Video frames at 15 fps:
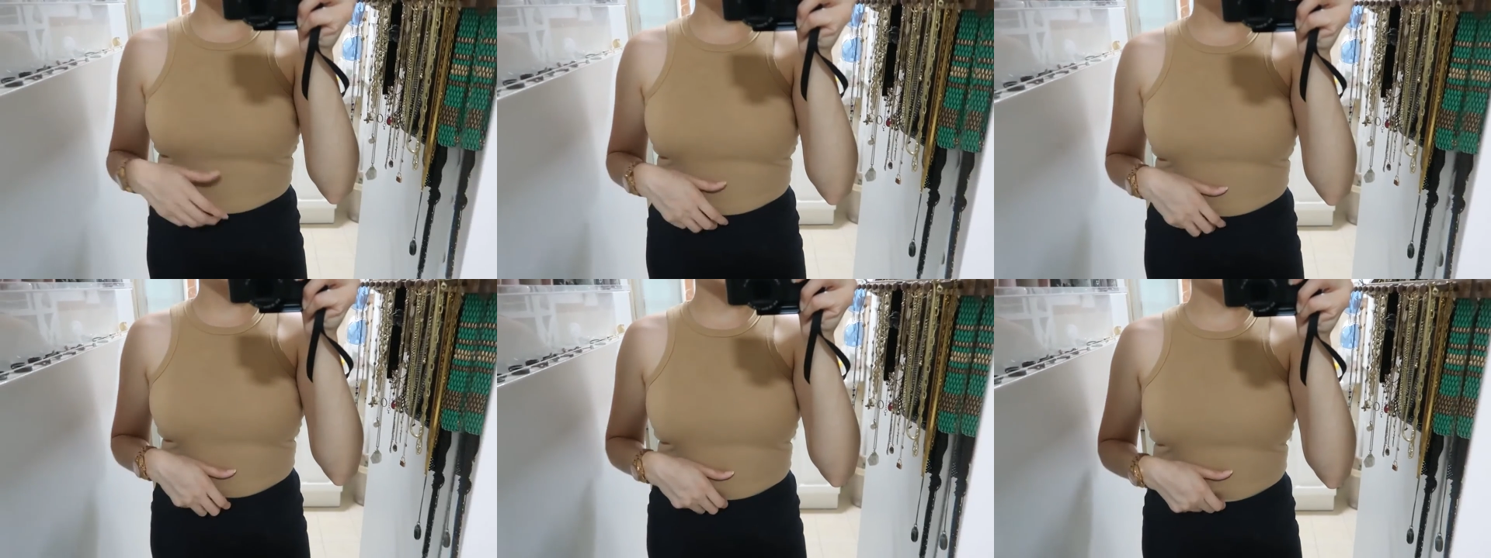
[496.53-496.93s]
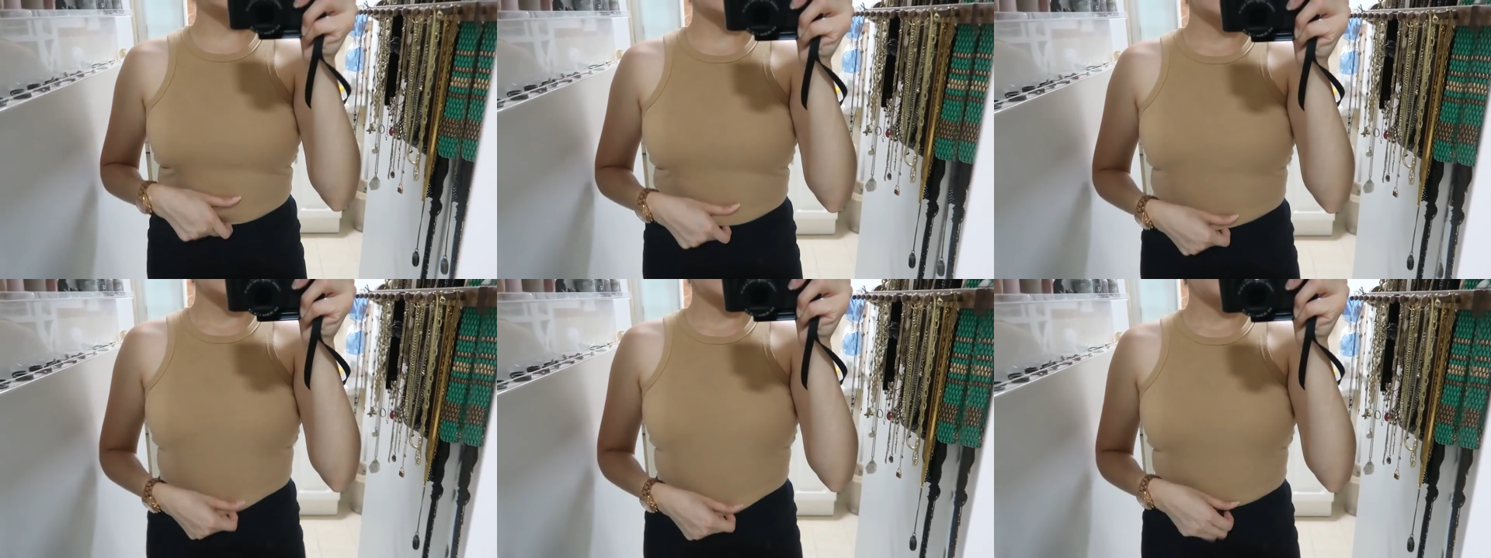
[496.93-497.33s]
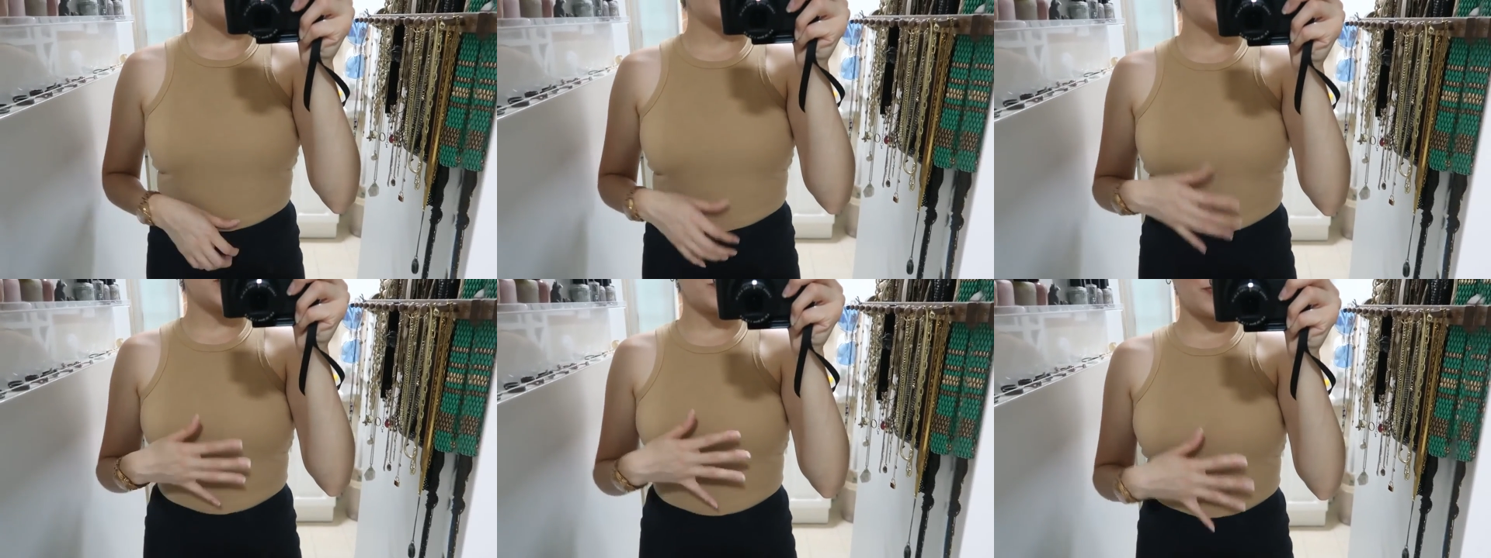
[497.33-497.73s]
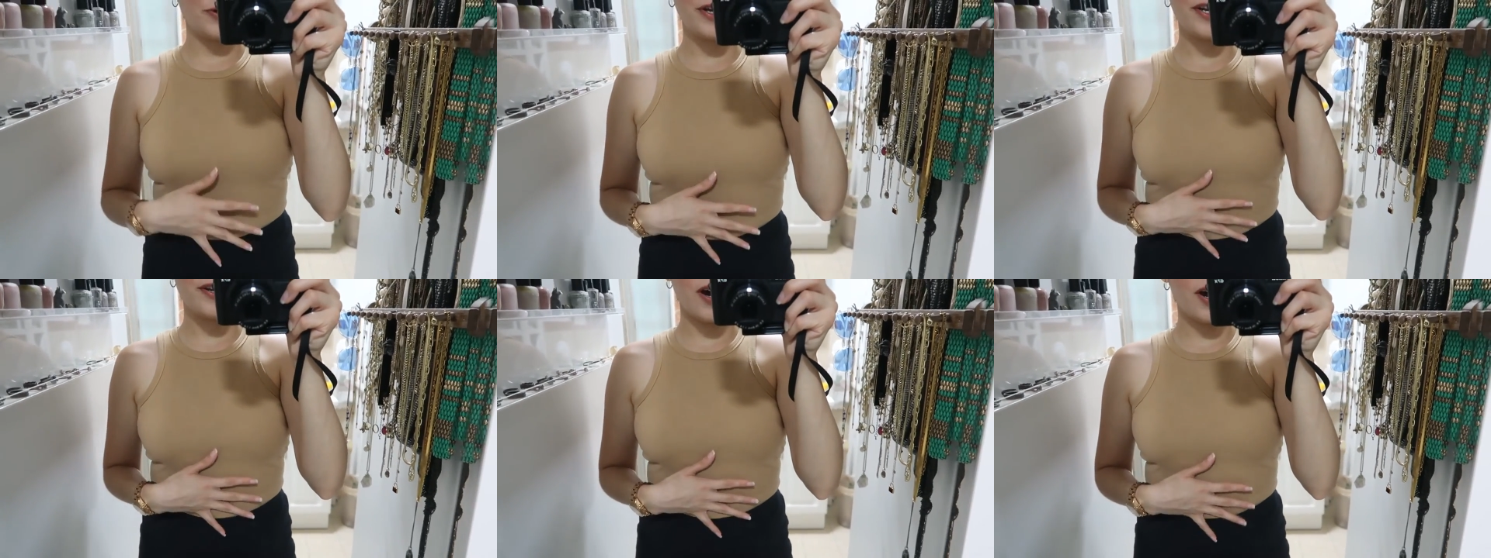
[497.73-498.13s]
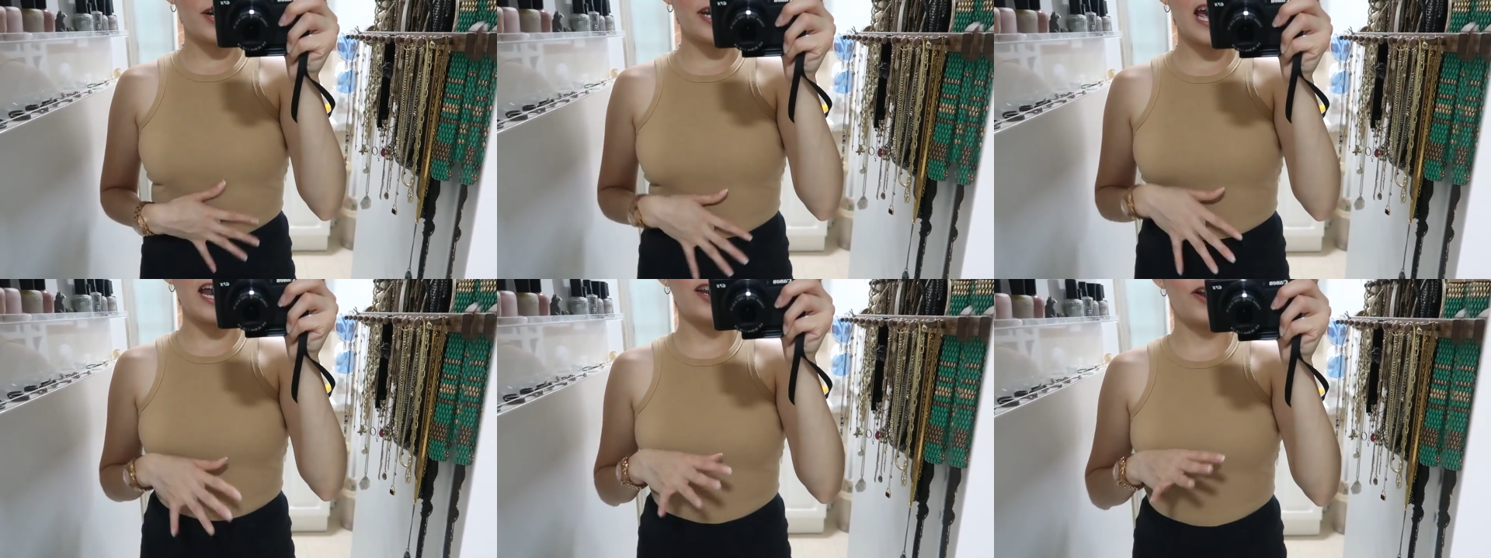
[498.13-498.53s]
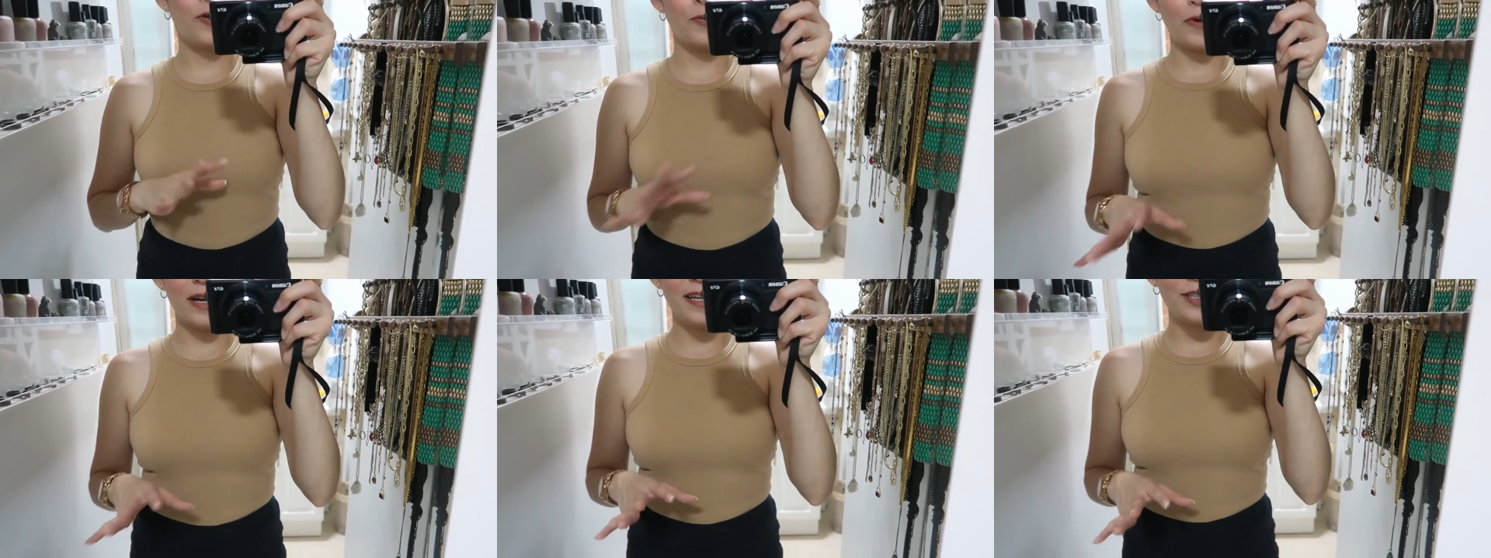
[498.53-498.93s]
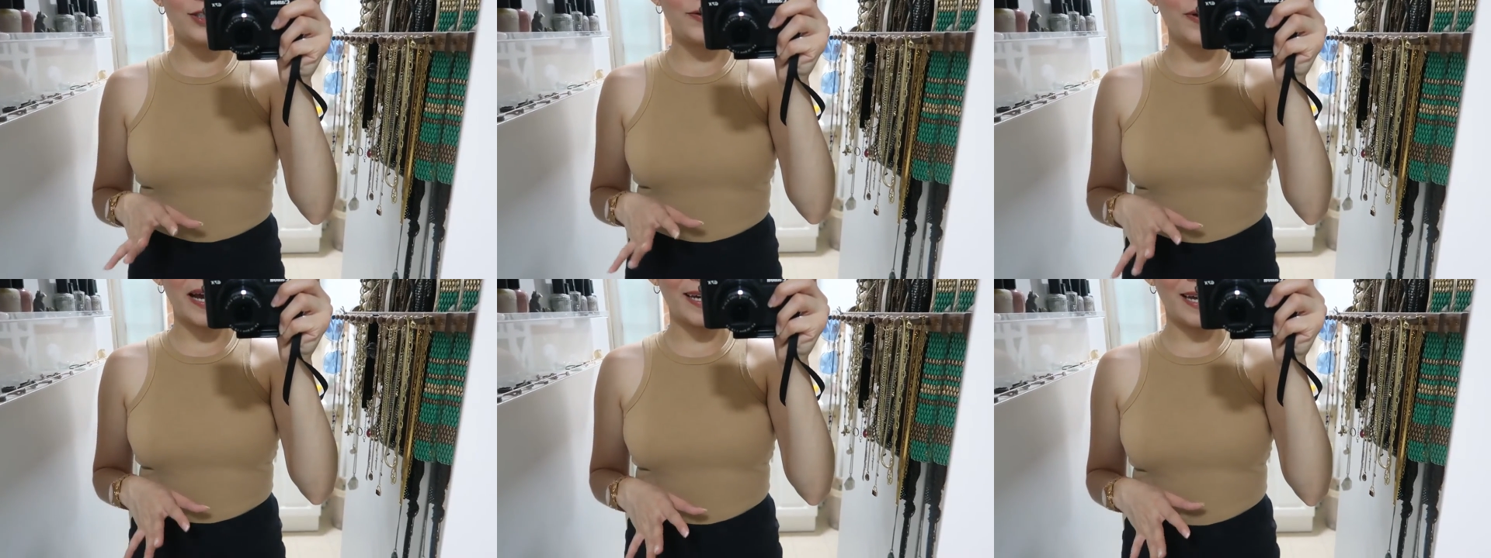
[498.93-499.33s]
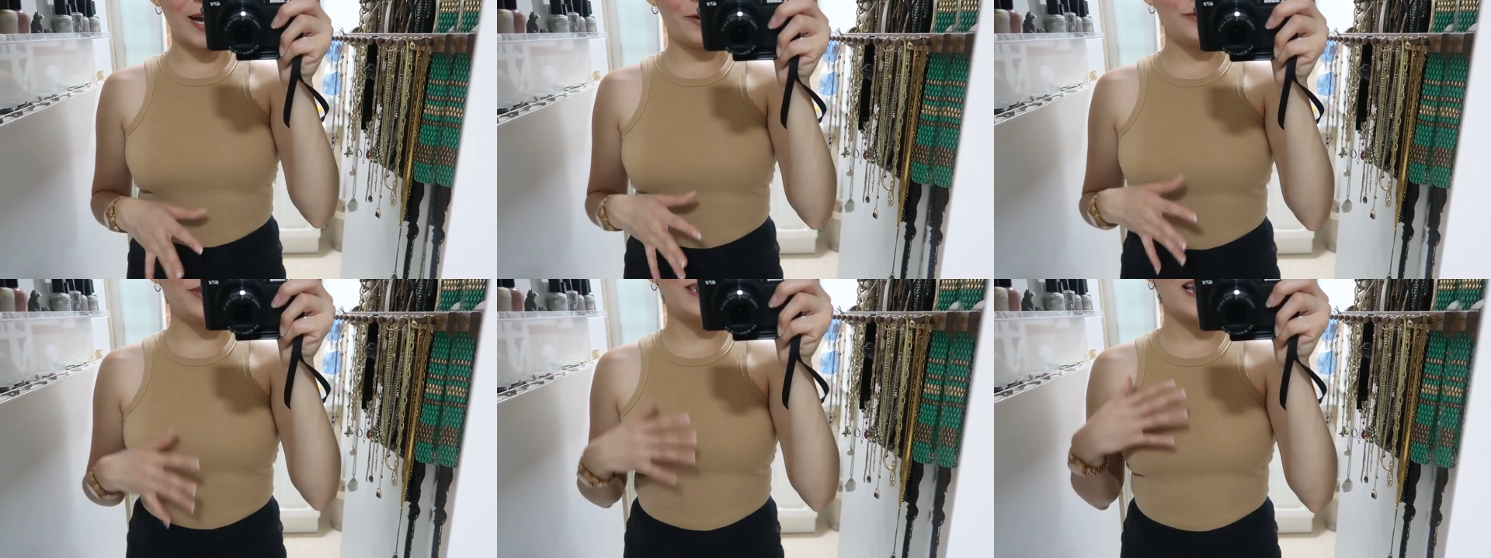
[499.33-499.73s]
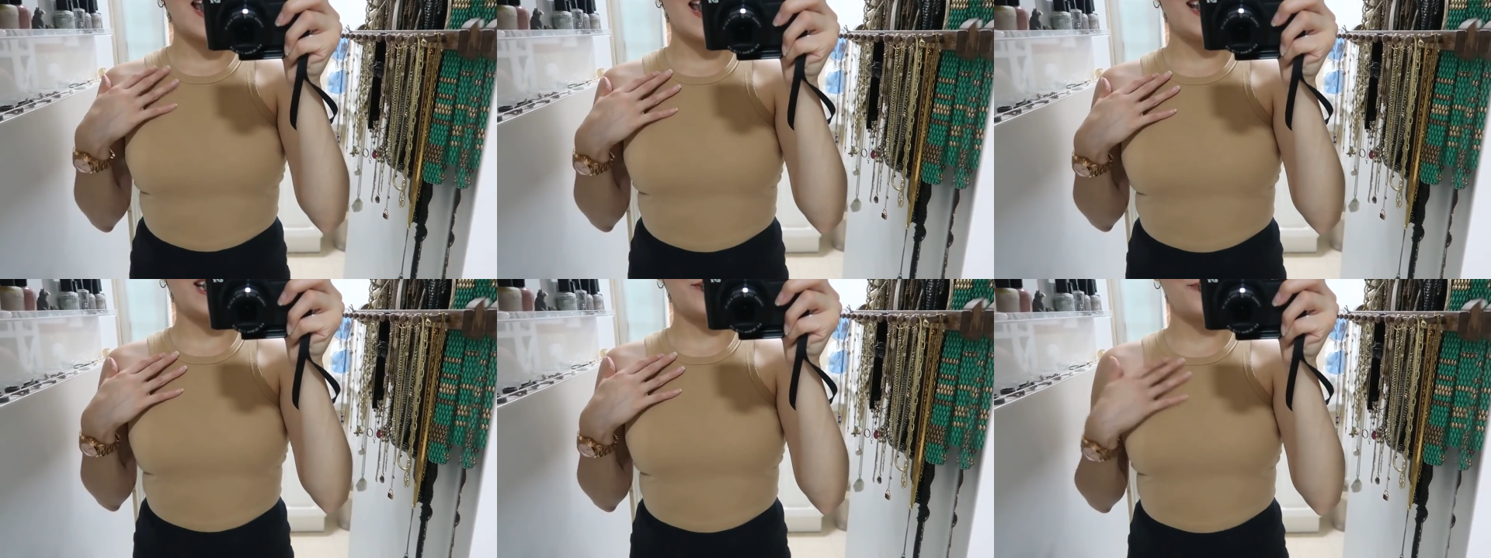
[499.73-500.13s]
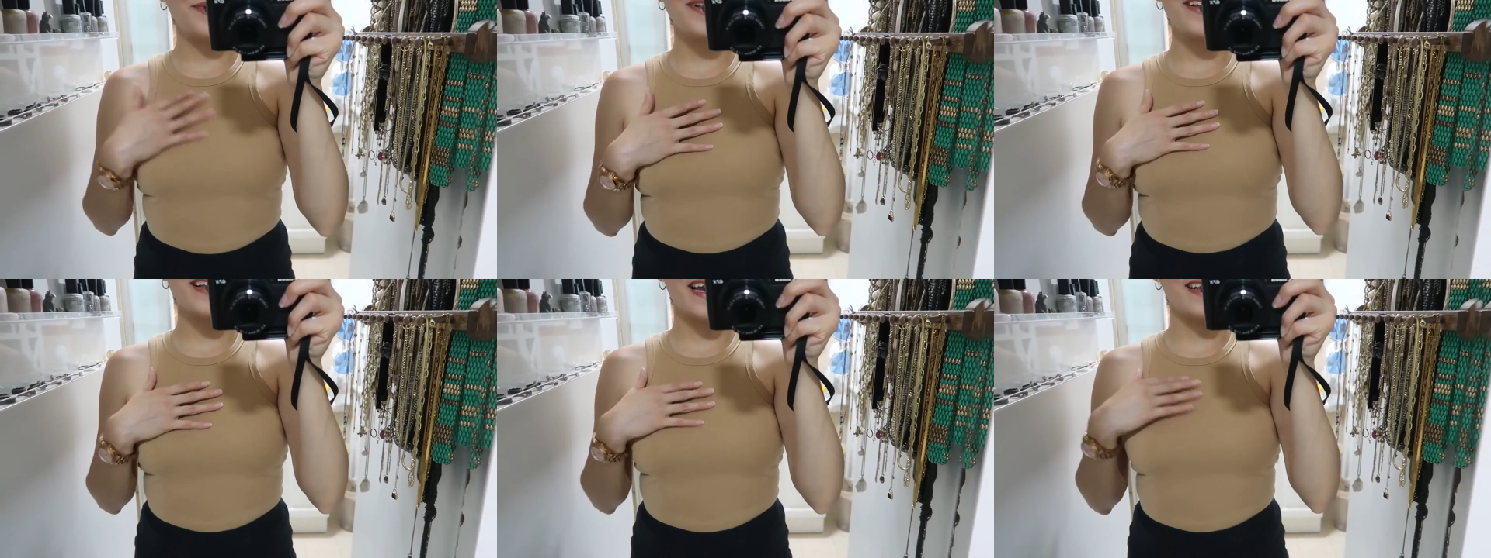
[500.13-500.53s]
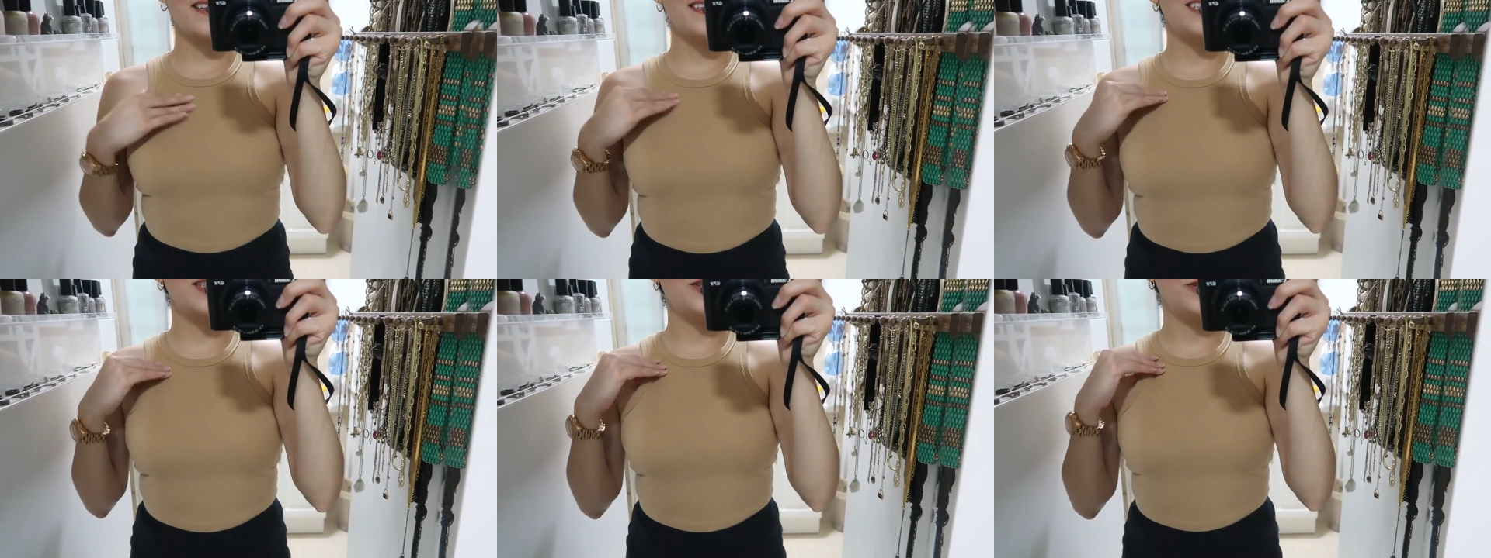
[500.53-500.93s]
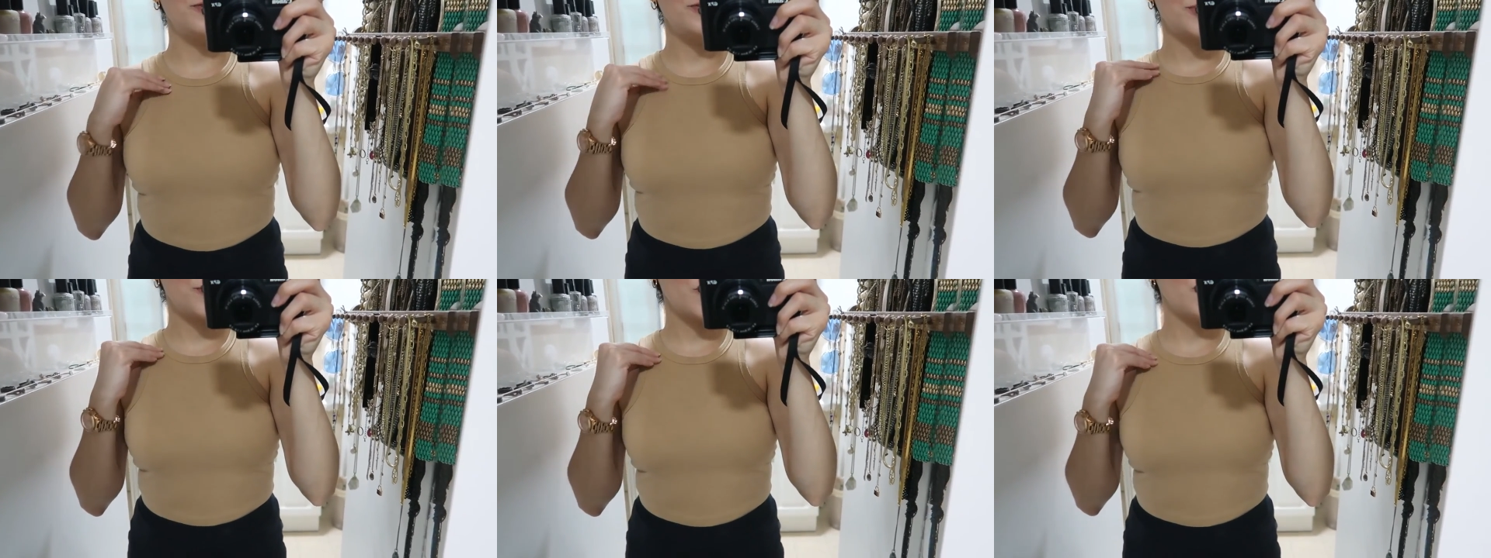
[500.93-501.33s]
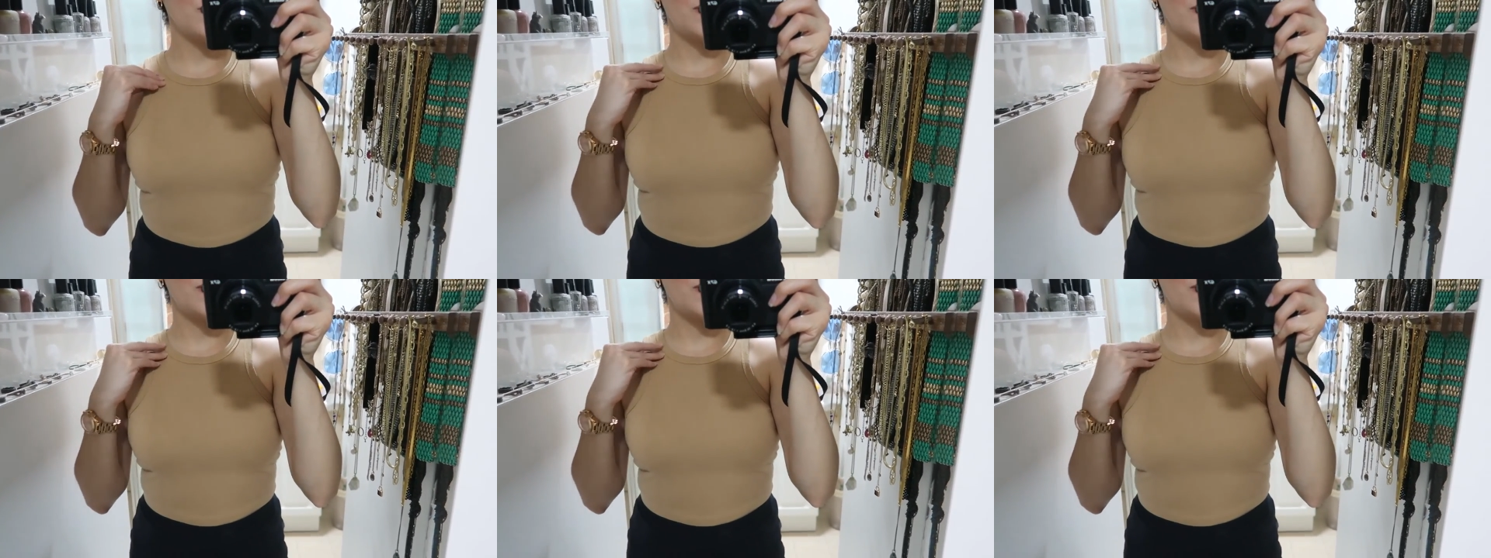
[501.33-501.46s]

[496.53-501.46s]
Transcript: No face is visible, so there are no lips to read.